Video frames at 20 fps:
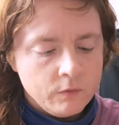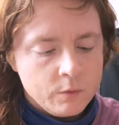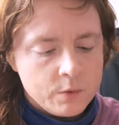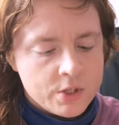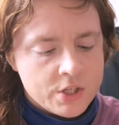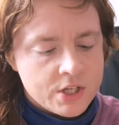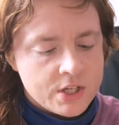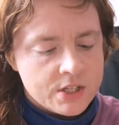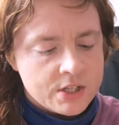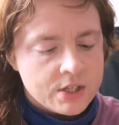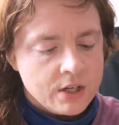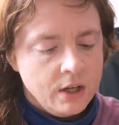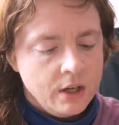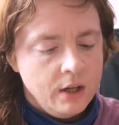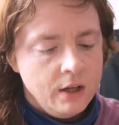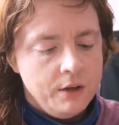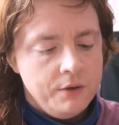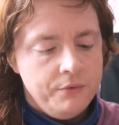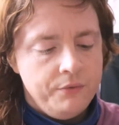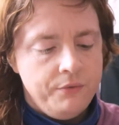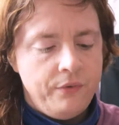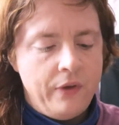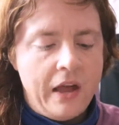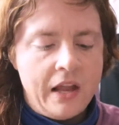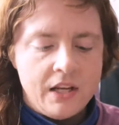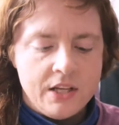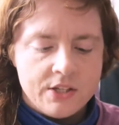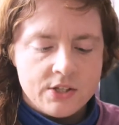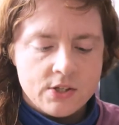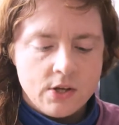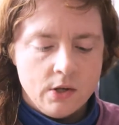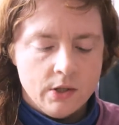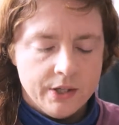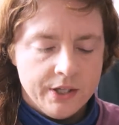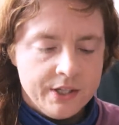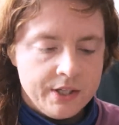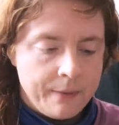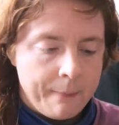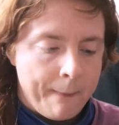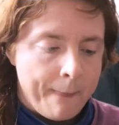which is fairly
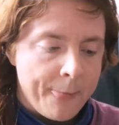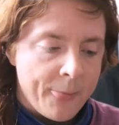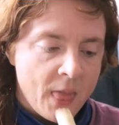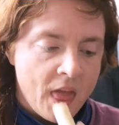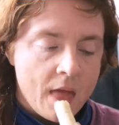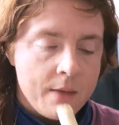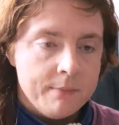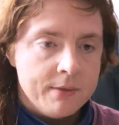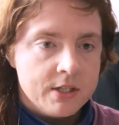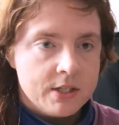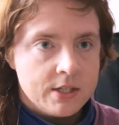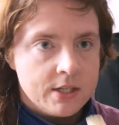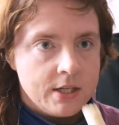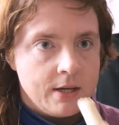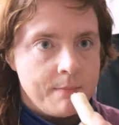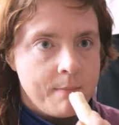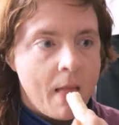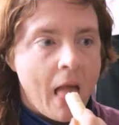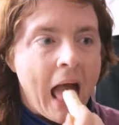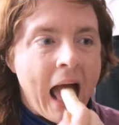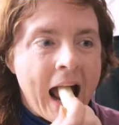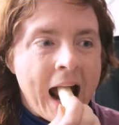solid, but um,